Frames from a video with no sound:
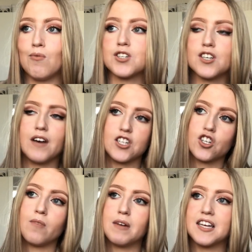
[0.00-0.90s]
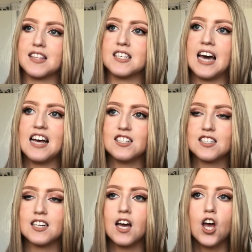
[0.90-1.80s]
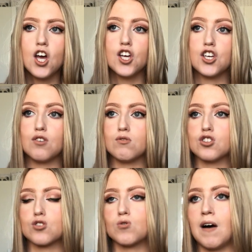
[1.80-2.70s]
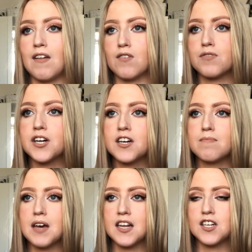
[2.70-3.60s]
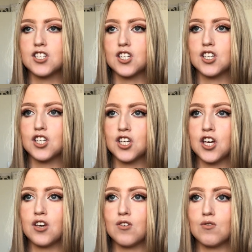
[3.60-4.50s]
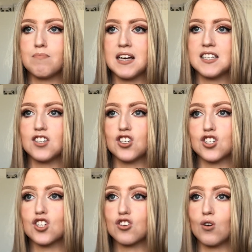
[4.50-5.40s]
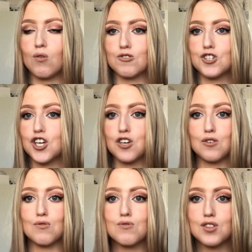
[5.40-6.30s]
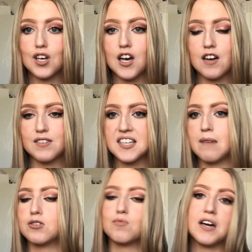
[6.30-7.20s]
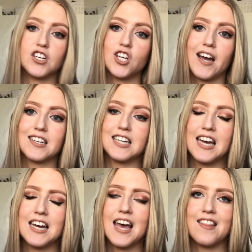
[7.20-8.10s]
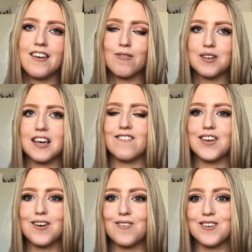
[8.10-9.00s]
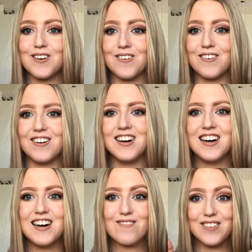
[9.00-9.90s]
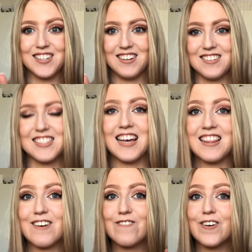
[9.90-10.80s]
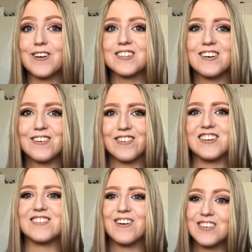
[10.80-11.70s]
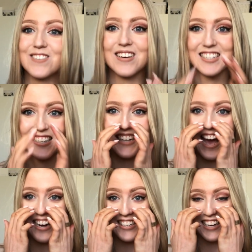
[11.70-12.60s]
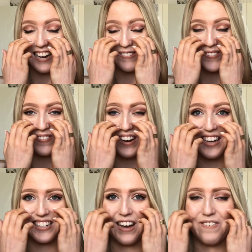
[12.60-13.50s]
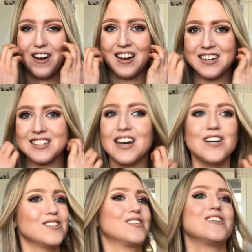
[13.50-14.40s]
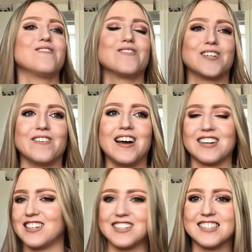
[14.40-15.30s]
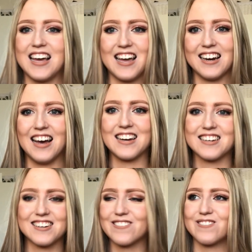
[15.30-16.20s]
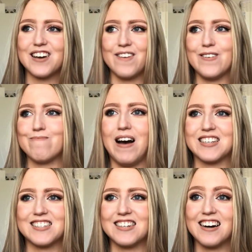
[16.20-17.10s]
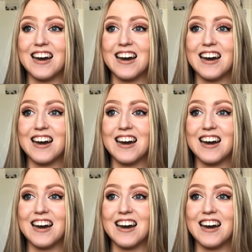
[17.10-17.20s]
And once you've actually completed the test, you just go out the room and you basically just go to the reception where you checked in, and they will give you your result, and they fold it over as well, which makes it 10 times worse, I find, so you don't actually see like if you passed or not.